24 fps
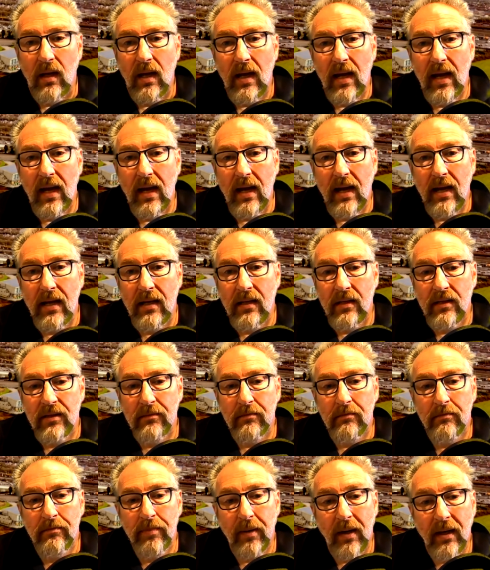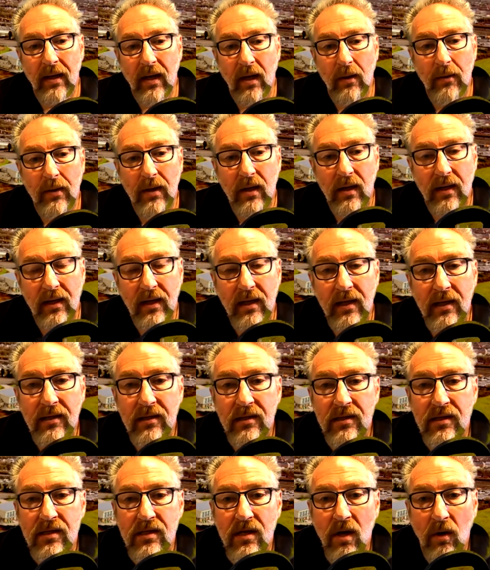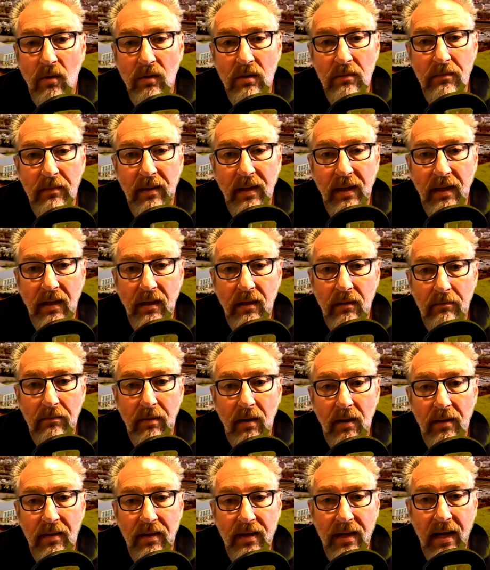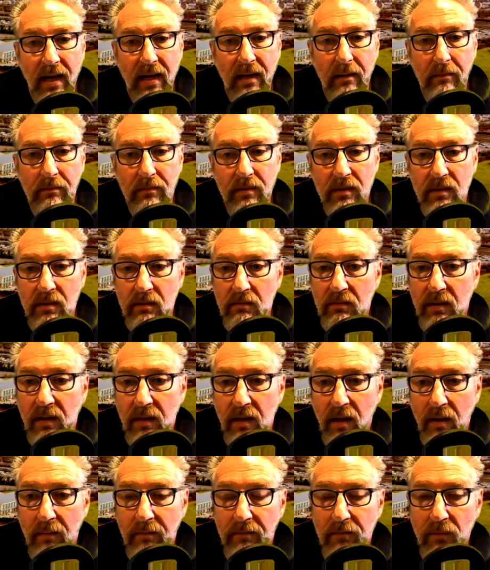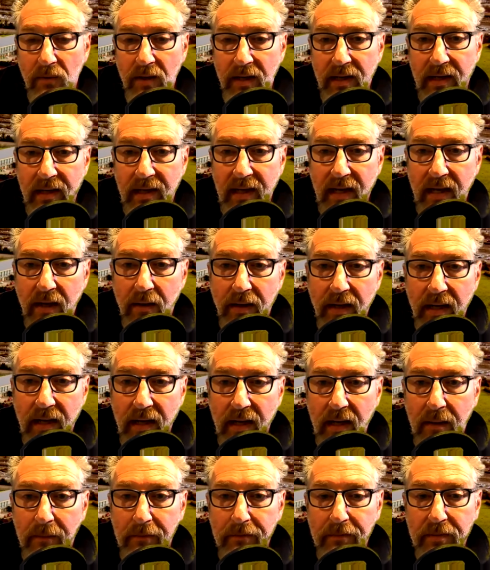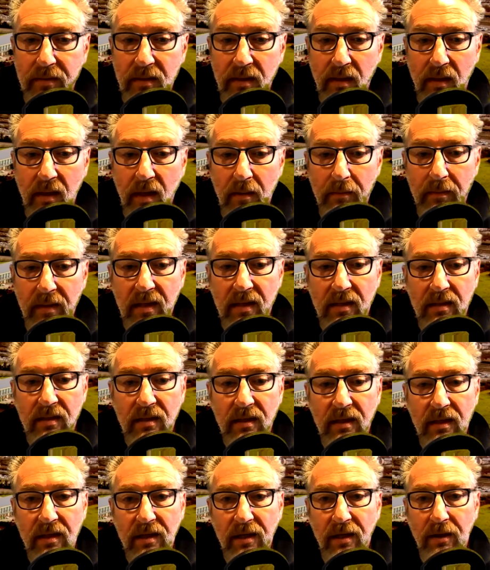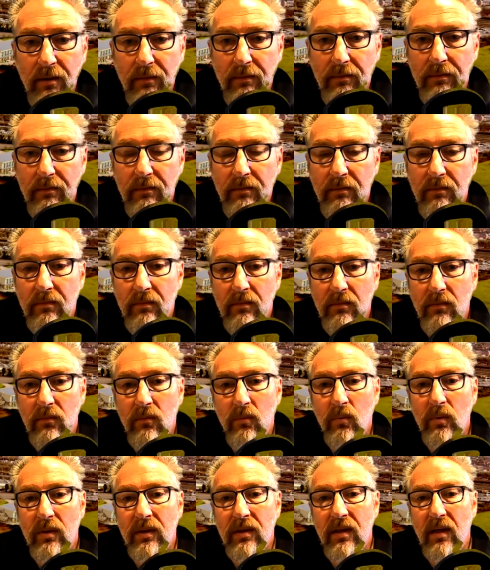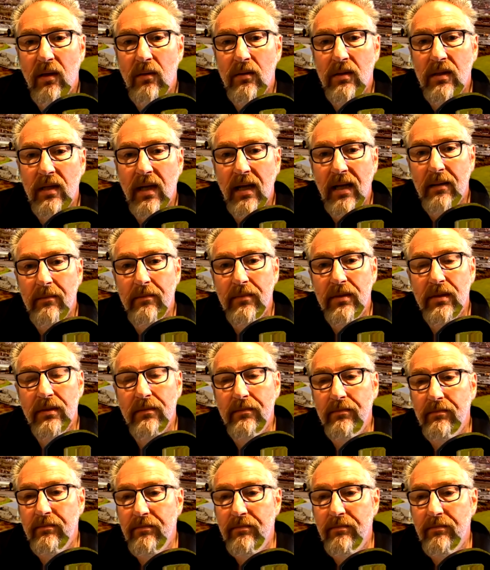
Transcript: And by locally, he does not mean by the names that I'm reading out here. So let me continue with those names.